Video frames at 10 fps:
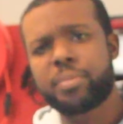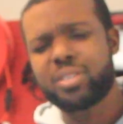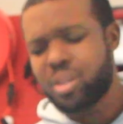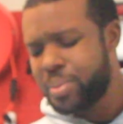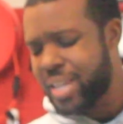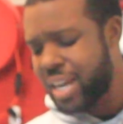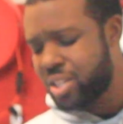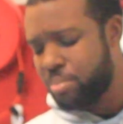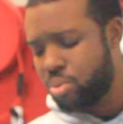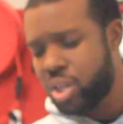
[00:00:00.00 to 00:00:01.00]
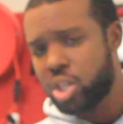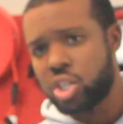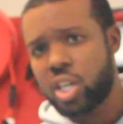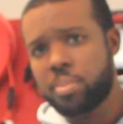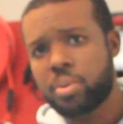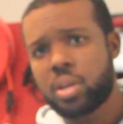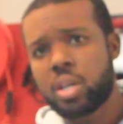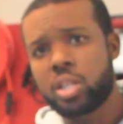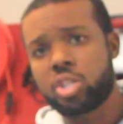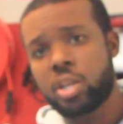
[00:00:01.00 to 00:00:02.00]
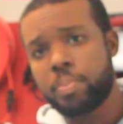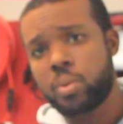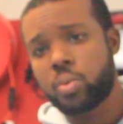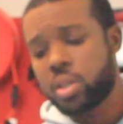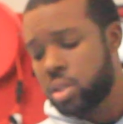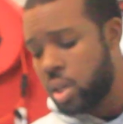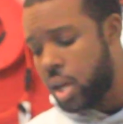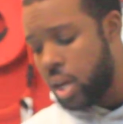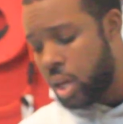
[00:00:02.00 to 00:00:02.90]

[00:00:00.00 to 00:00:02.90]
This hood was actually pretty cheap. The shipping was